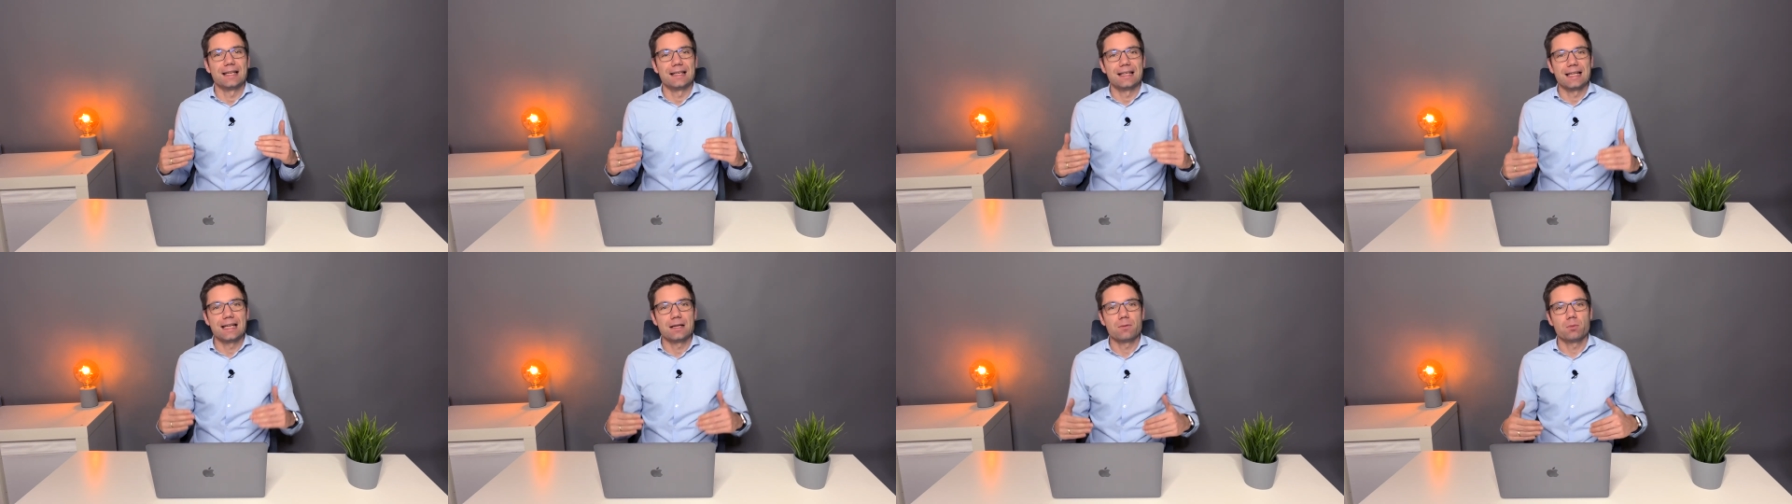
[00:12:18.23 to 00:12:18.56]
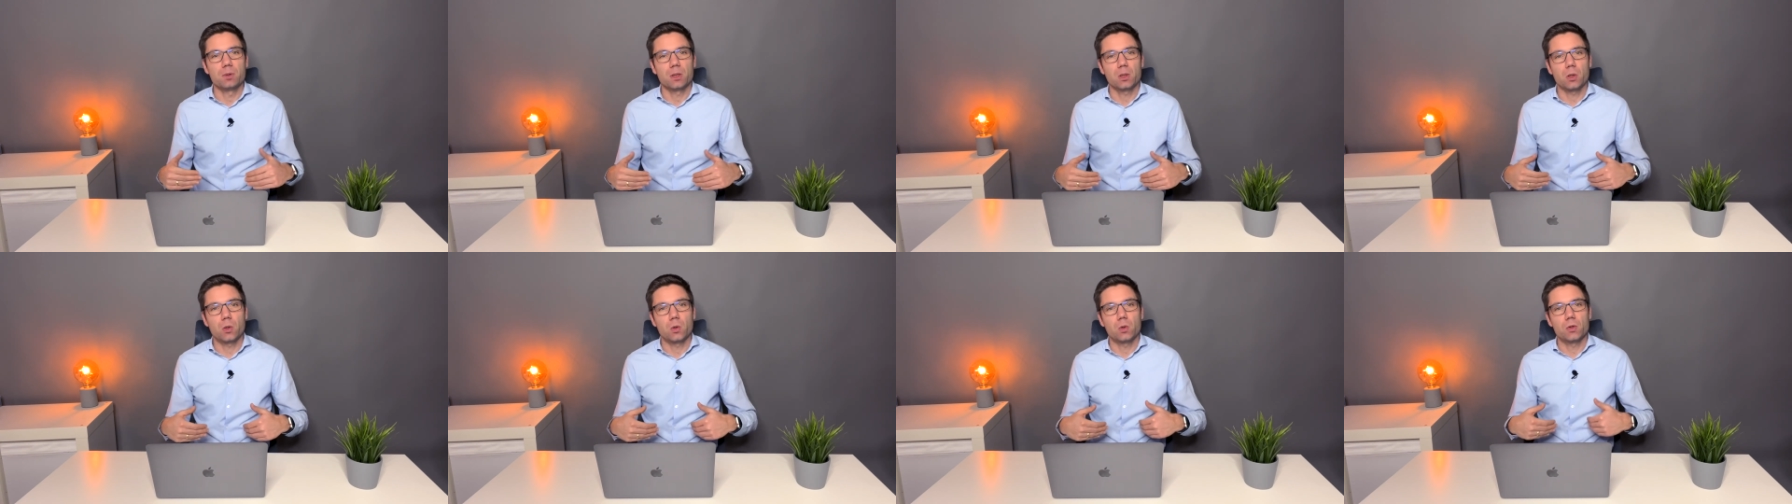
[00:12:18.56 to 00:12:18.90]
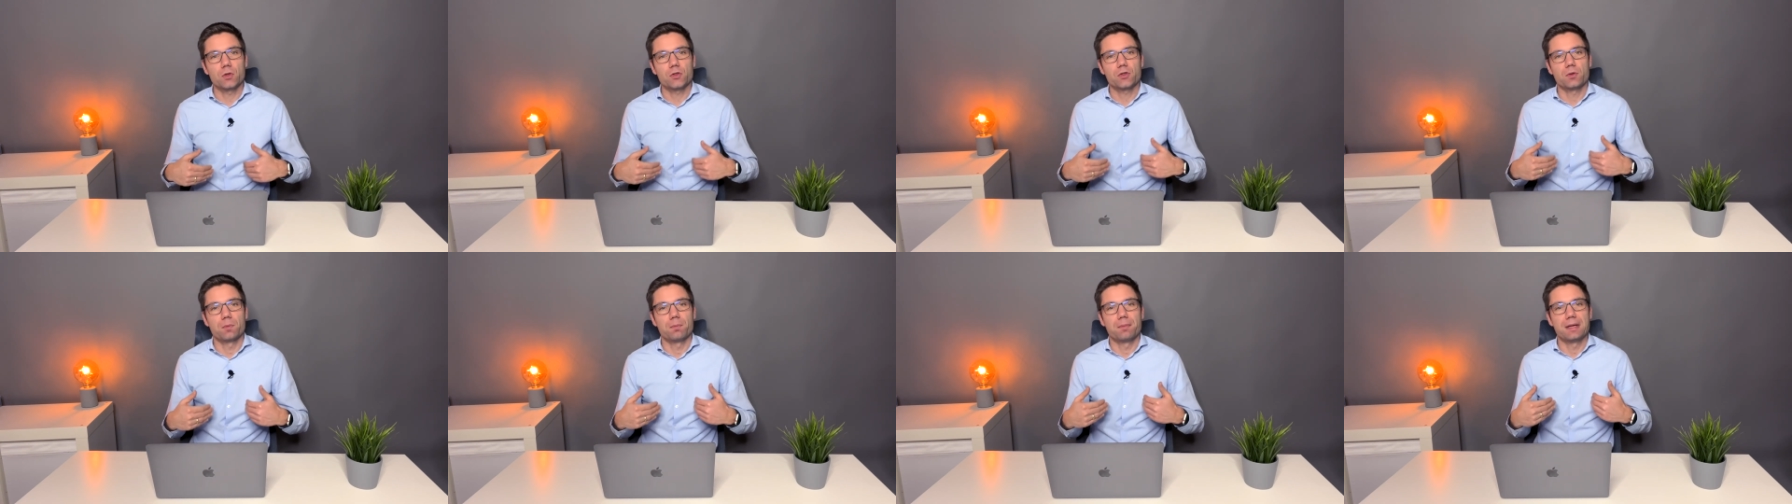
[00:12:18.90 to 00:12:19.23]
they will
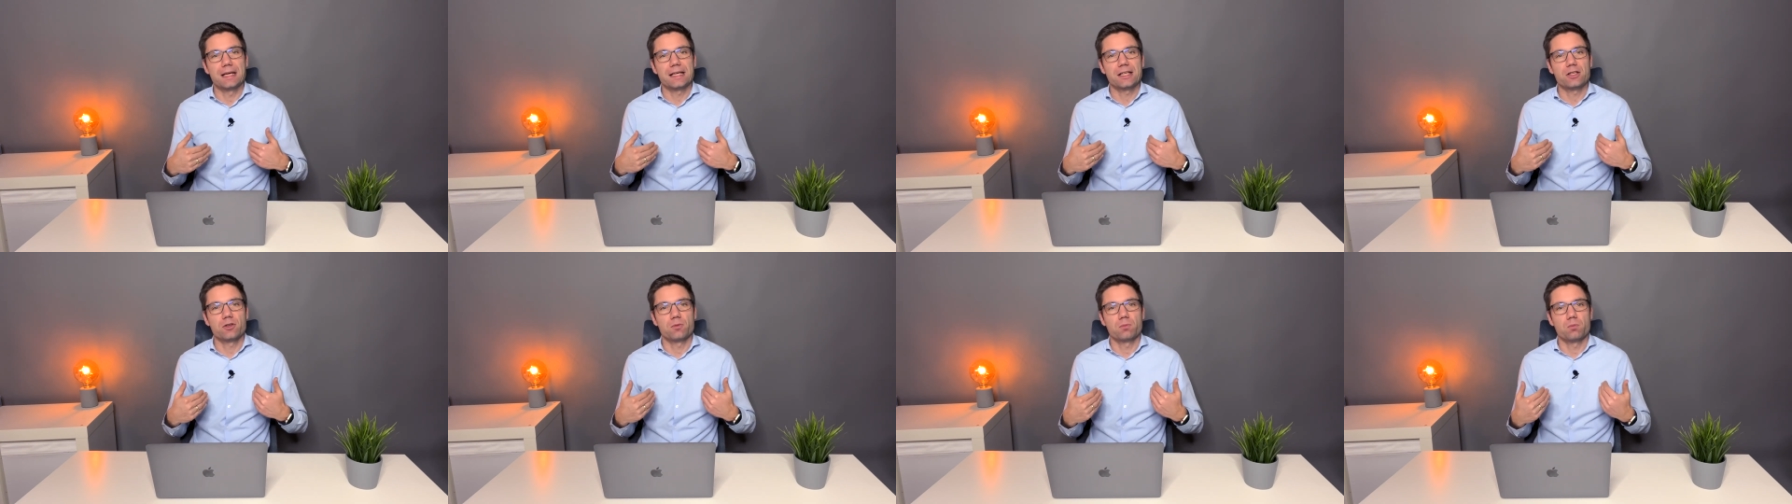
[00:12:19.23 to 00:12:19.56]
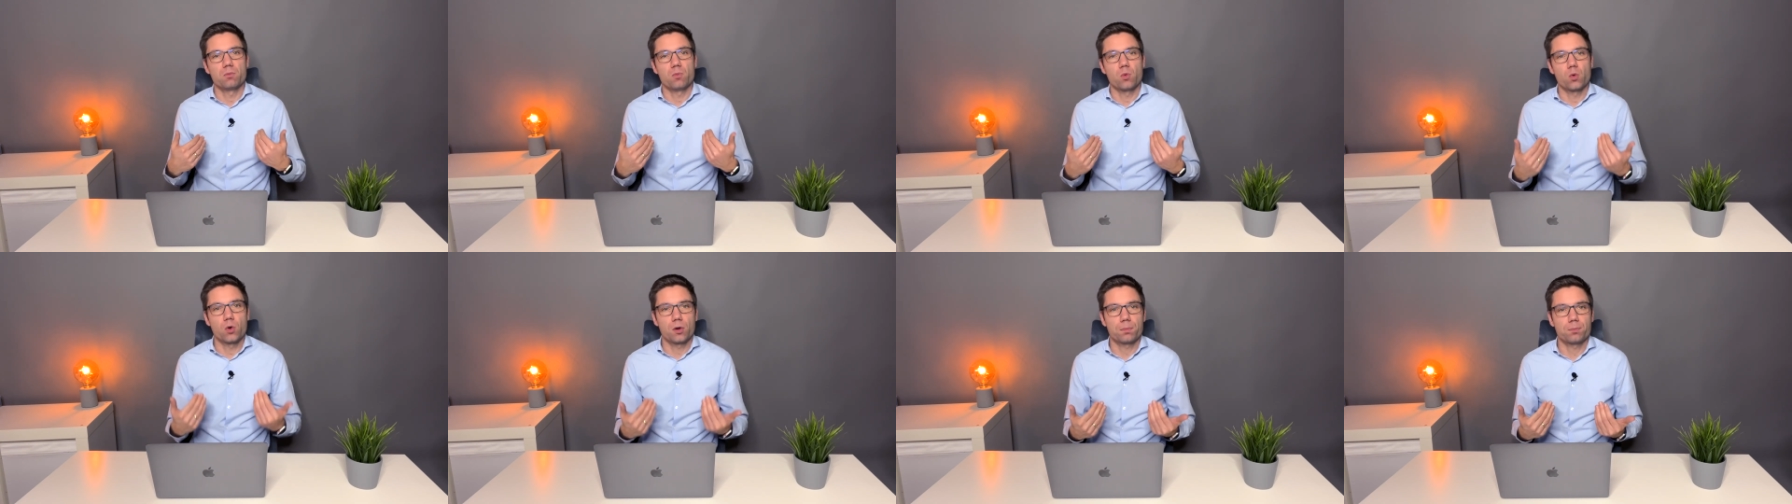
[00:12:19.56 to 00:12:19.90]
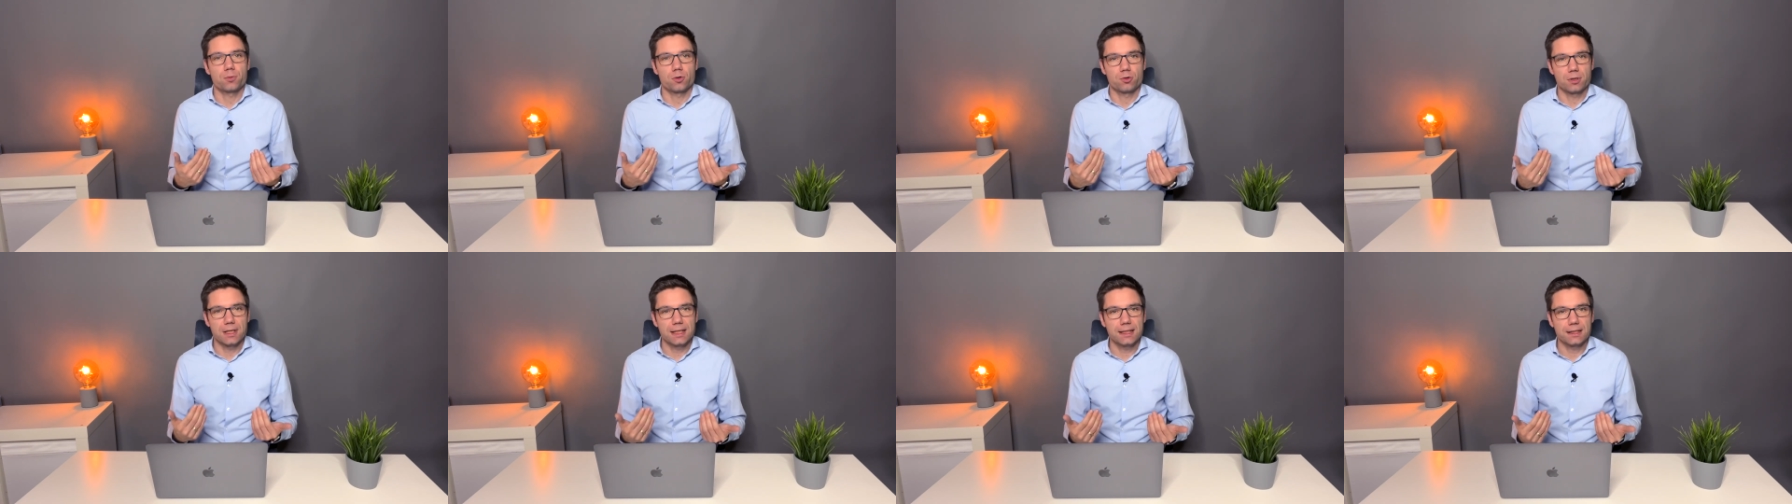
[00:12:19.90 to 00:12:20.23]
also make you more
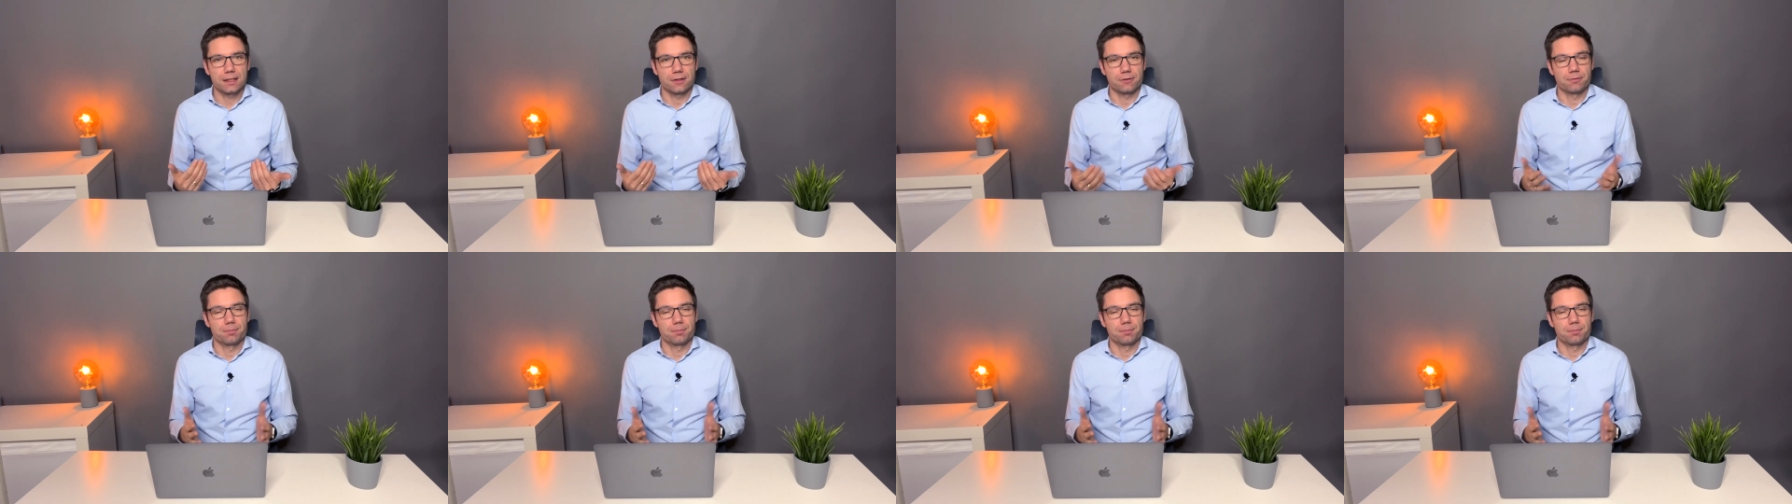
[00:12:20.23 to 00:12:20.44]
productive,